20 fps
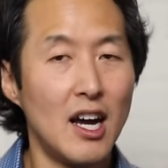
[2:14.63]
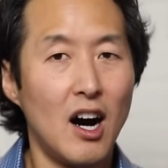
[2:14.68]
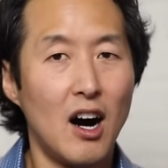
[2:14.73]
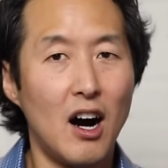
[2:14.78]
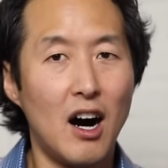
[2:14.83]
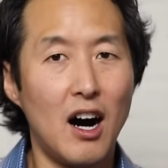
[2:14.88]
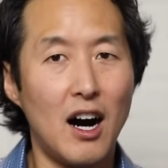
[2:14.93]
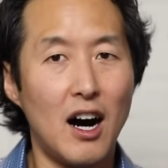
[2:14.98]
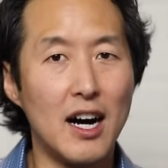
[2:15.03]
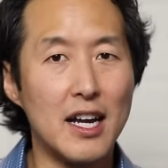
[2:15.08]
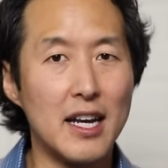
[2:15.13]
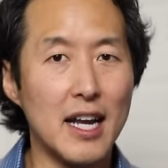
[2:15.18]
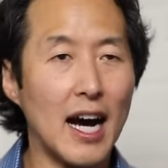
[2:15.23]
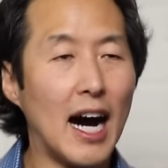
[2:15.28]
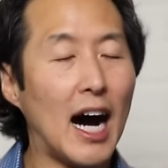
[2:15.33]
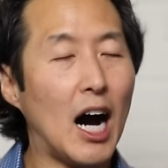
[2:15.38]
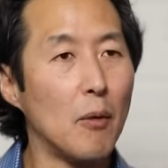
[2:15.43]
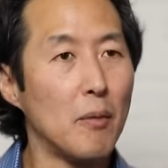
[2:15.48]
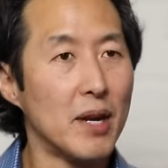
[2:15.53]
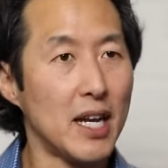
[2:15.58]
on
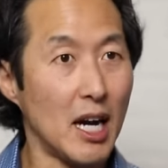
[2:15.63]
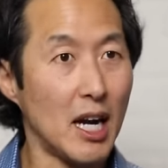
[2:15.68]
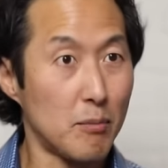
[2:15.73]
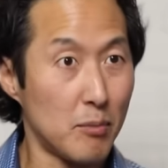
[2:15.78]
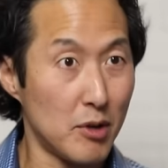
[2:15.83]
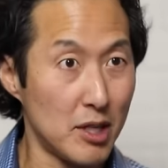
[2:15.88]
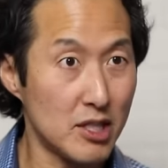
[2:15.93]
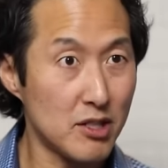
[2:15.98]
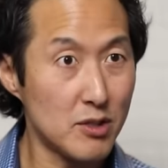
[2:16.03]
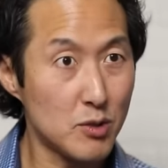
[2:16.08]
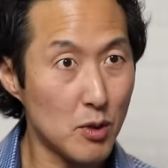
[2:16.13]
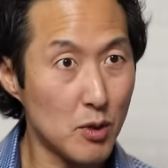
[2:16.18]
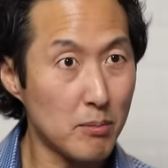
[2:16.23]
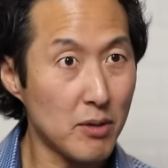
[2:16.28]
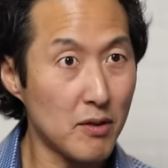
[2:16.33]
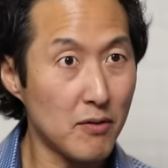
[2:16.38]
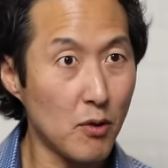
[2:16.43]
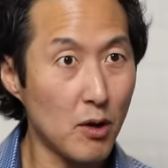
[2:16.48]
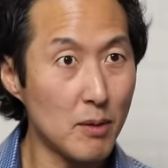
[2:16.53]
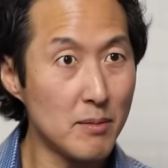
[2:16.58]
how many operations we're
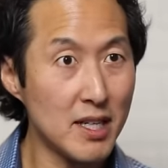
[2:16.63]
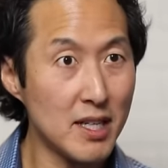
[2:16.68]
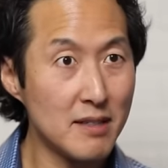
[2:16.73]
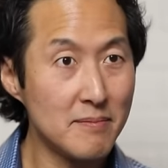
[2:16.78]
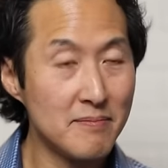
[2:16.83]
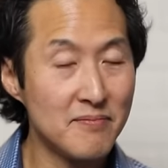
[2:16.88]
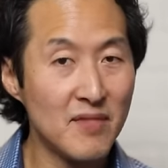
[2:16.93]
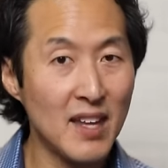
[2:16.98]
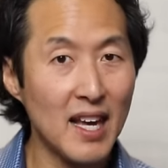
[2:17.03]
performing